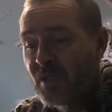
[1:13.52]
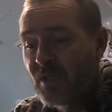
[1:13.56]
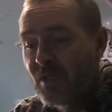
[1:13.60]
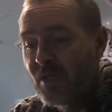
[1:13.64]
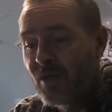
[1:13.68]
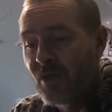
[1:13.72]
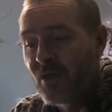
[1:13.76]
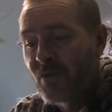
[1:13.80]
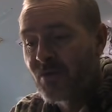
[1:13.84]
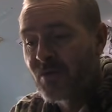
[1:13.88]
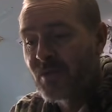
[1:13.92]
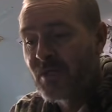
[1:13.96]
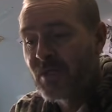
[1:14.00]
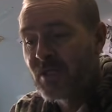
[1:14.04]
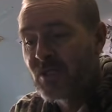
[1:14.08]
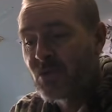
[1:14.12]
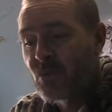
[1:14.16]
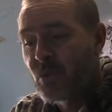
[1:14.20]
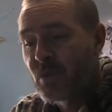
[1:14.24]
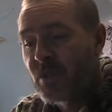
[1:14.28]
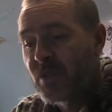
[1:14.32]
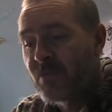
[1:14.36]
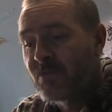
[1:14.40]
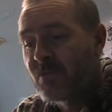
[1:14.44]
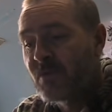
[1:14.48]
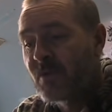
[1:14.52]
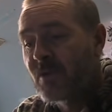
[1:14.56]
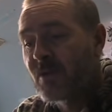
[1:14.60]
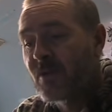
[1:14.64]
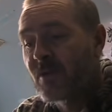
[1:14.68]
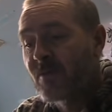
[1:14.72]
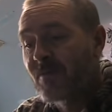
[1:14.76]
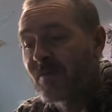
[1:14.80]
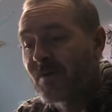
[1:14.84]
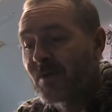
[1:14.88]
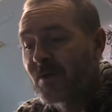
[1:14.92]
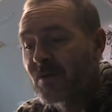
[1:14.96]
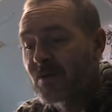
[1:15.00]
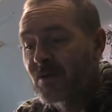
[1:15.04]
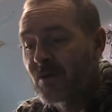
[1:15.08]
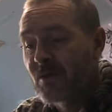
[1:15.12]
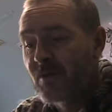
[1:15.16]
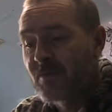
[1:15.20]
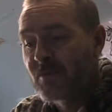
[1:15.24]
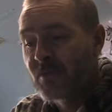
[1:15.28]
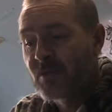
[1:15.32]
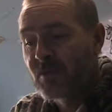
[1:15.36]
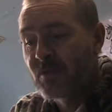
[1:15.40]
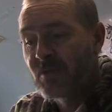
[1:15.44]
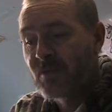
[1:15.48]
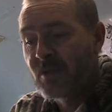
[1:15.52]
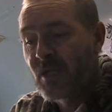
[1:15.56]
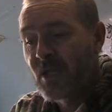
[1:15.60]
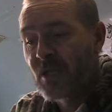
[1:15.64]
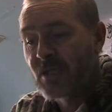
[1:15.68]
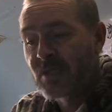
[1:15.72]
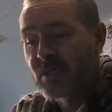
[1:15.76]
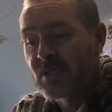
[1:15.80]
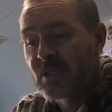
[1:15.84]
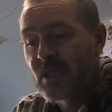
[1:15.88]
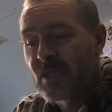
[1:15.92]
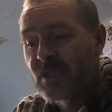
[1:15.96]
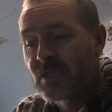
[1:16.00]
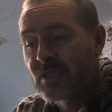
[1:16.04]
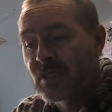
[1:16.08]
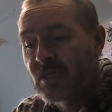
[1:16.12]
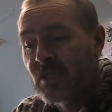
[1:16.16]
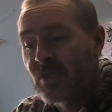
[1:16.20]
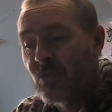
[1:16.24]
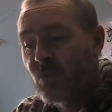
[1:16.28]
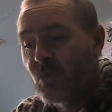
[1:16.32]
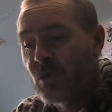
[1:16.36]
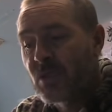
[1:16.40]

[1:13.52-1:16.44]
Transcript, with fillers: On the 25th of October 2018,